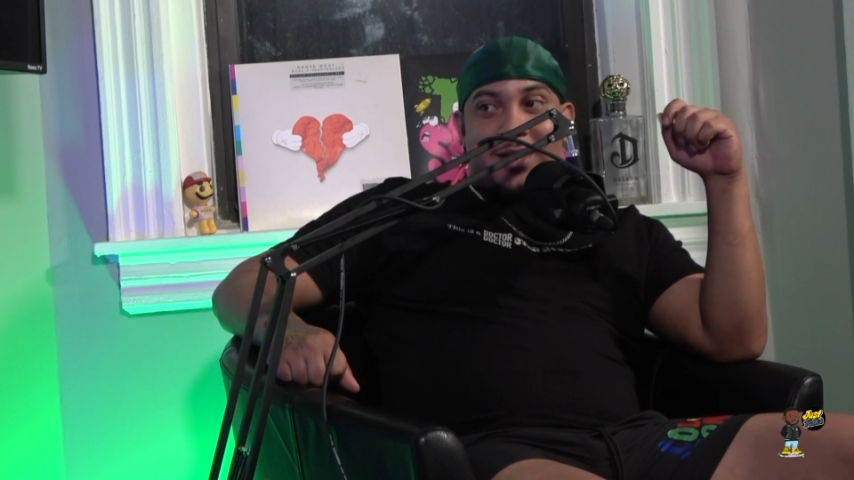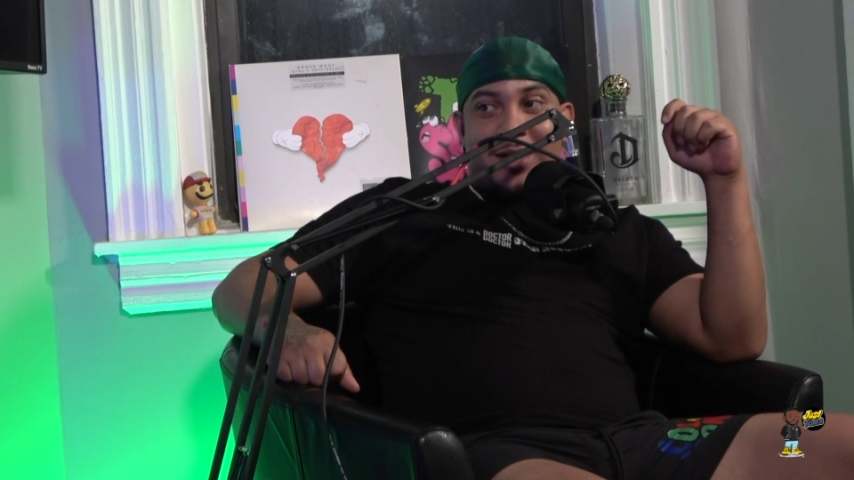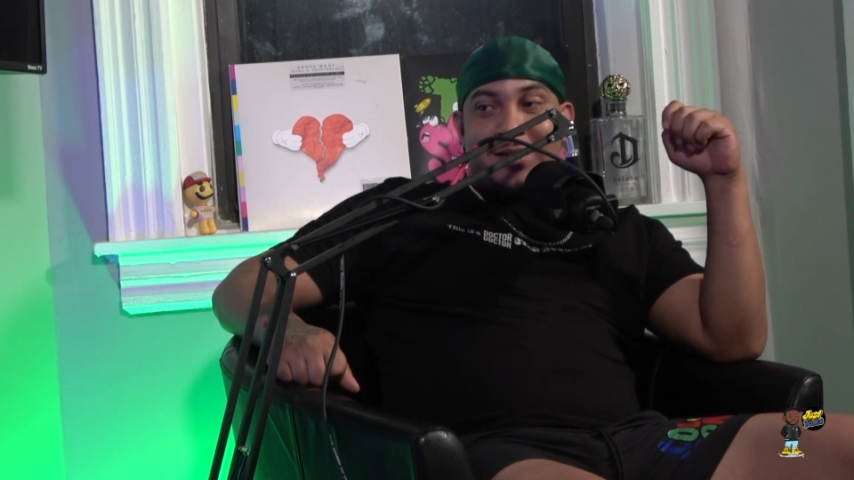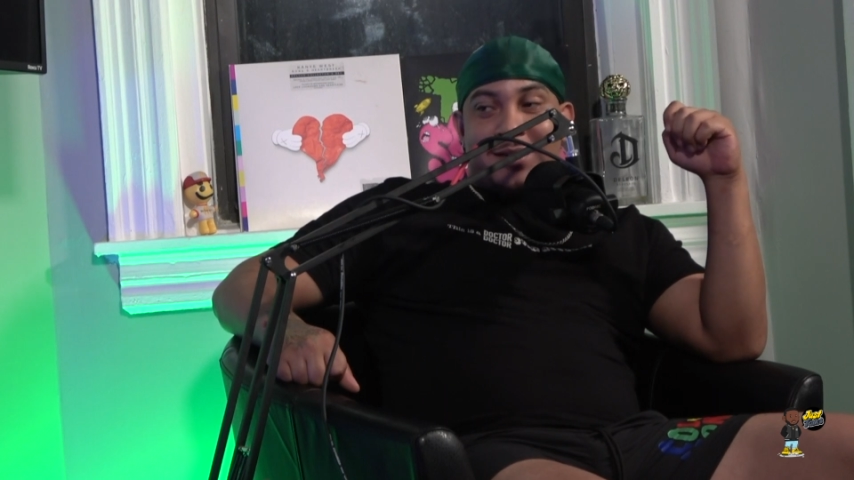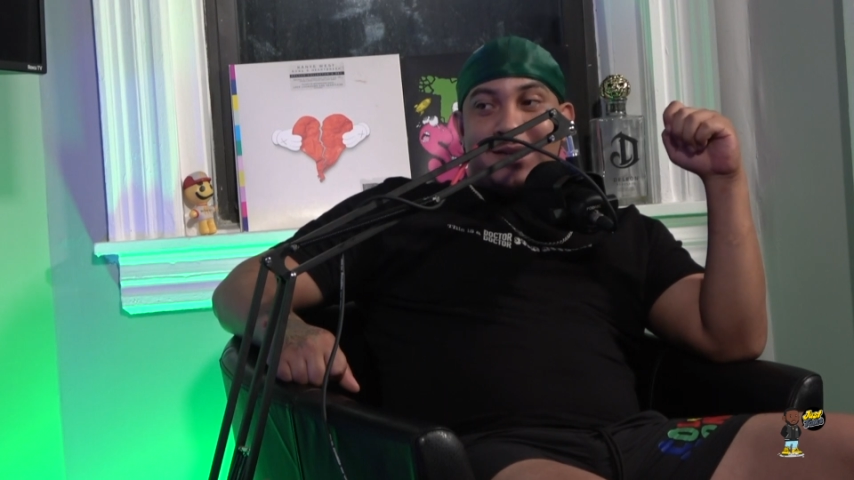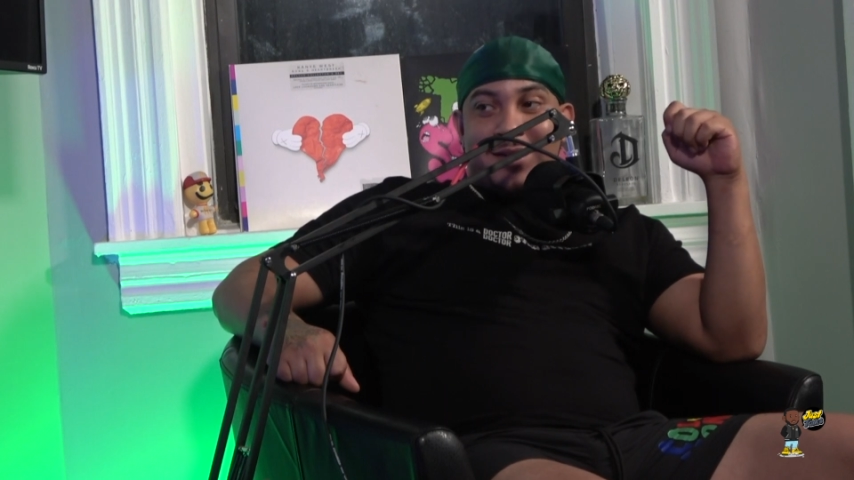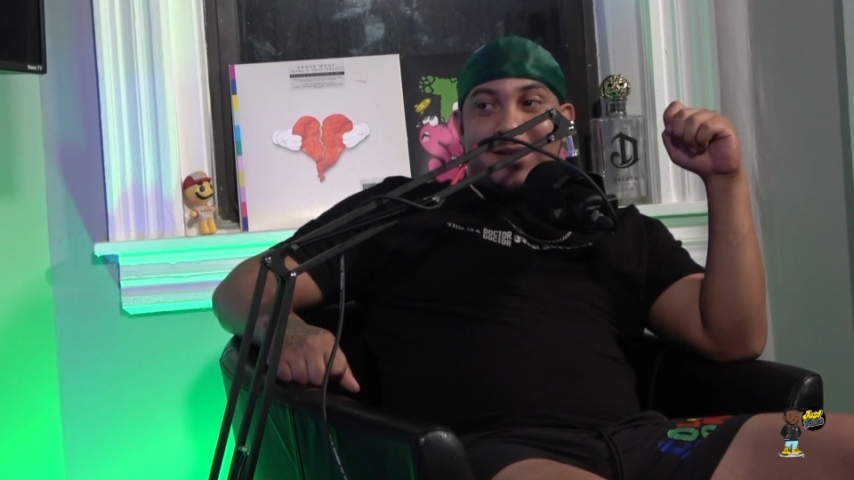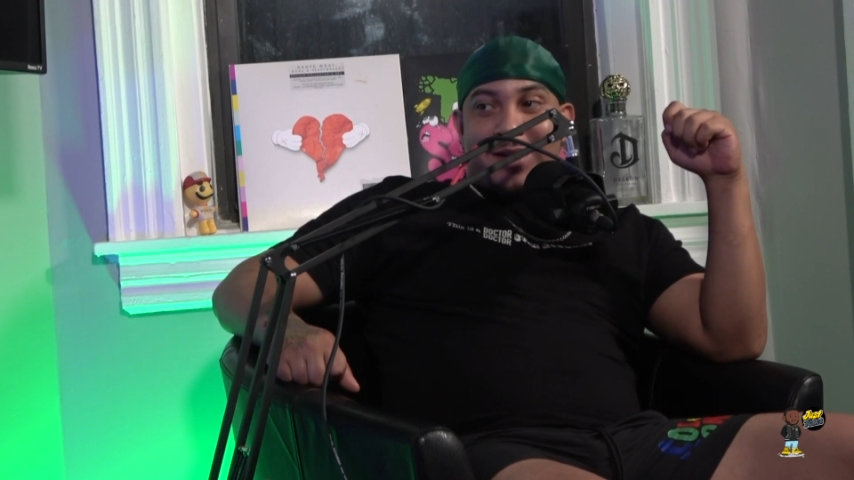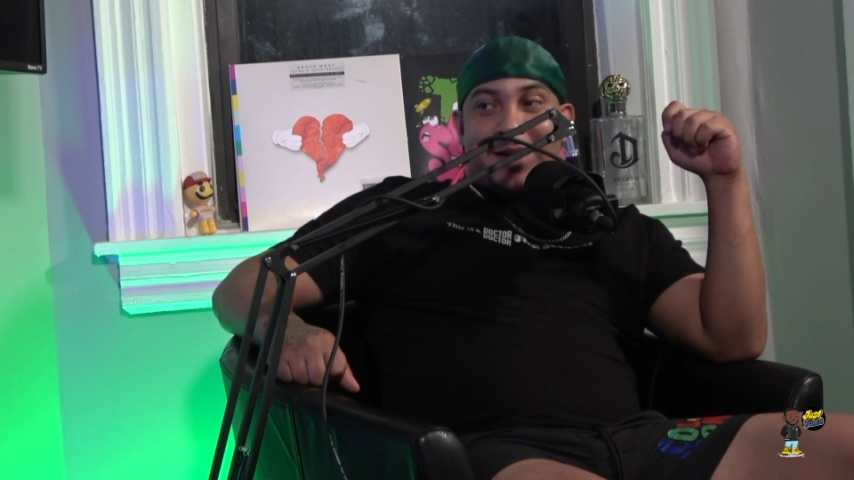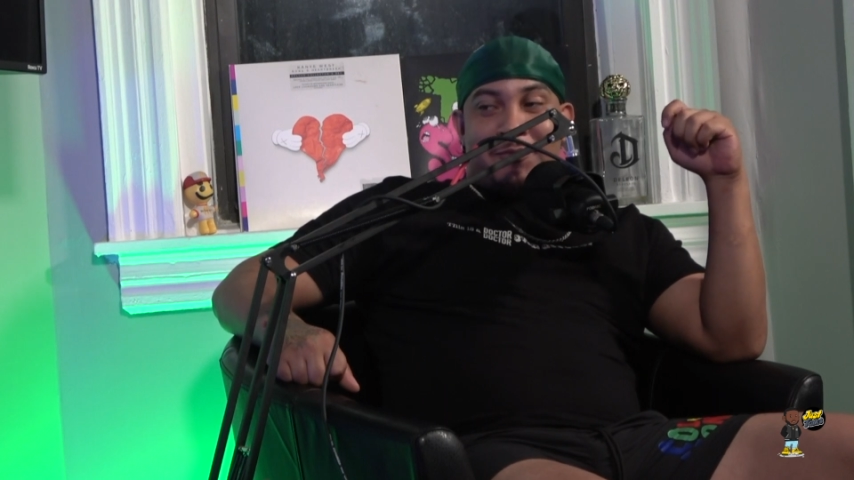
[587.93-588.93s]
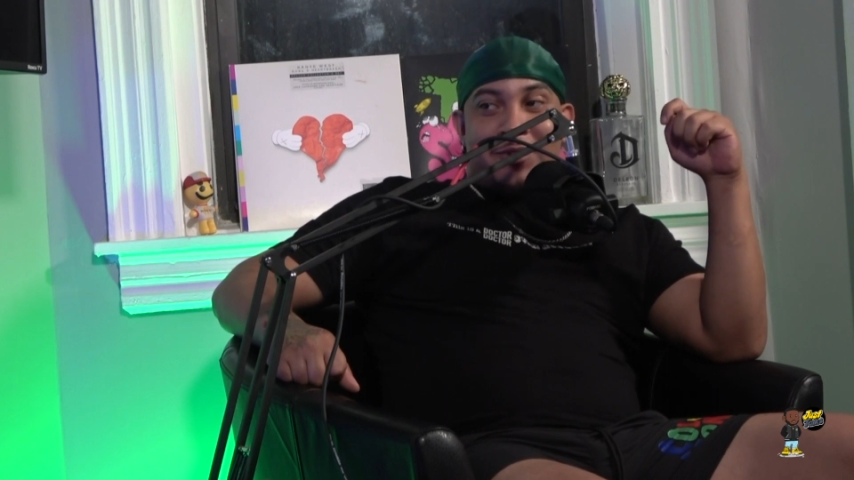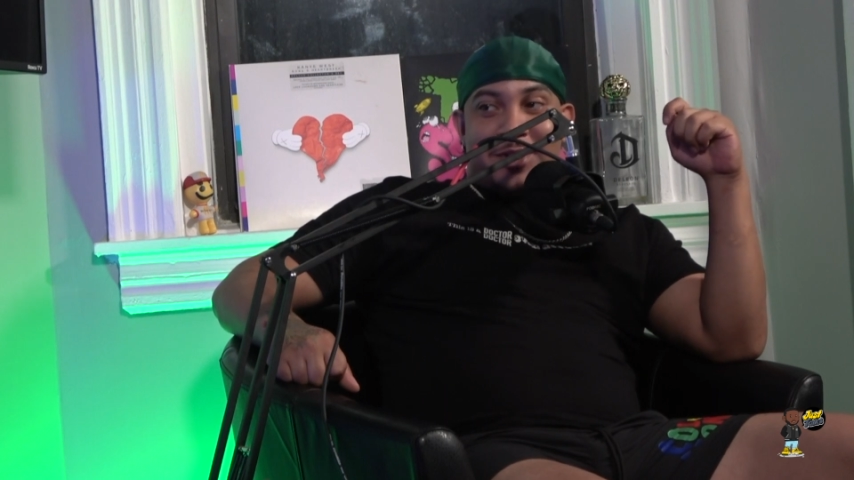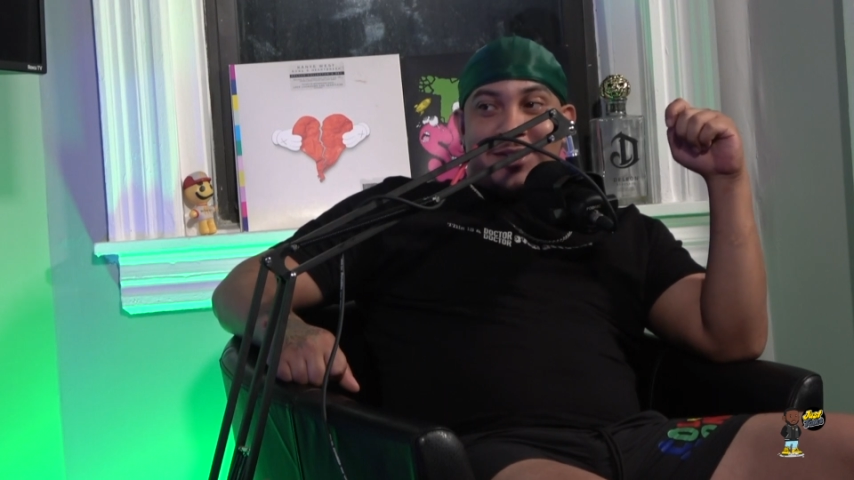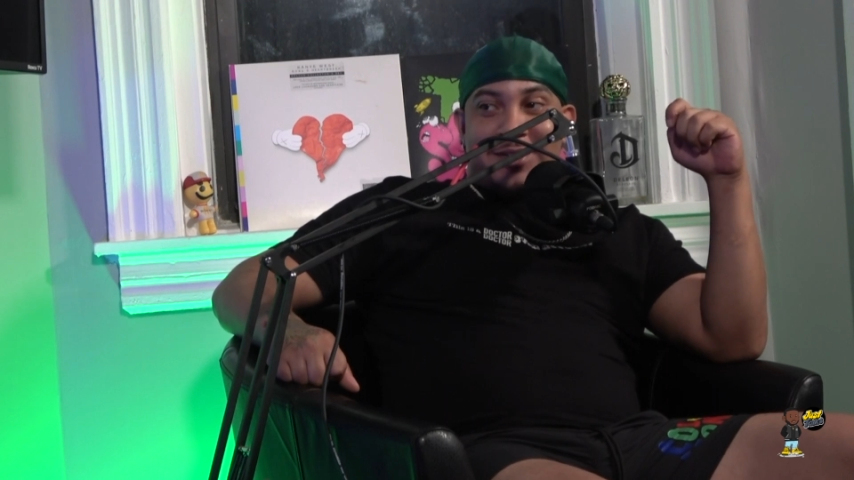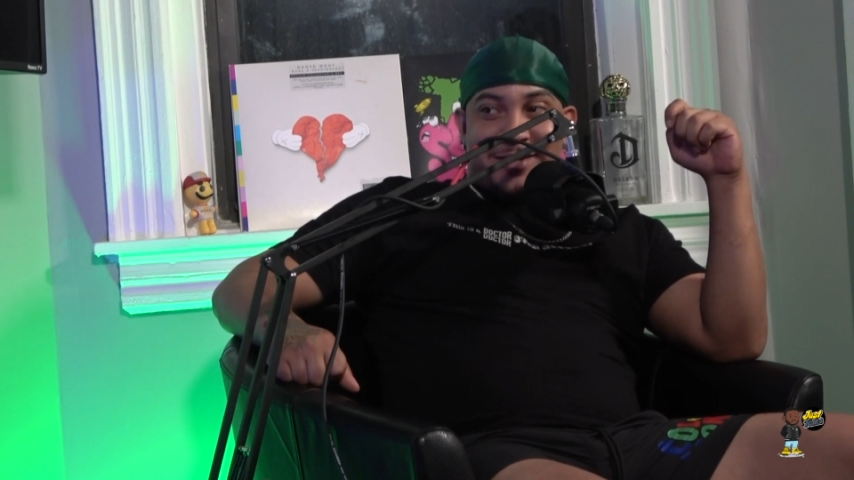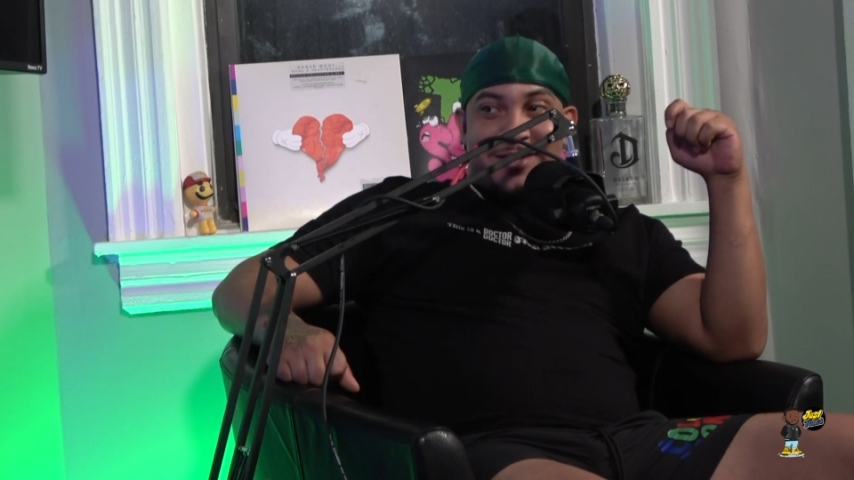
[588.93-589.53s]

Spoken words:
Like, I'm really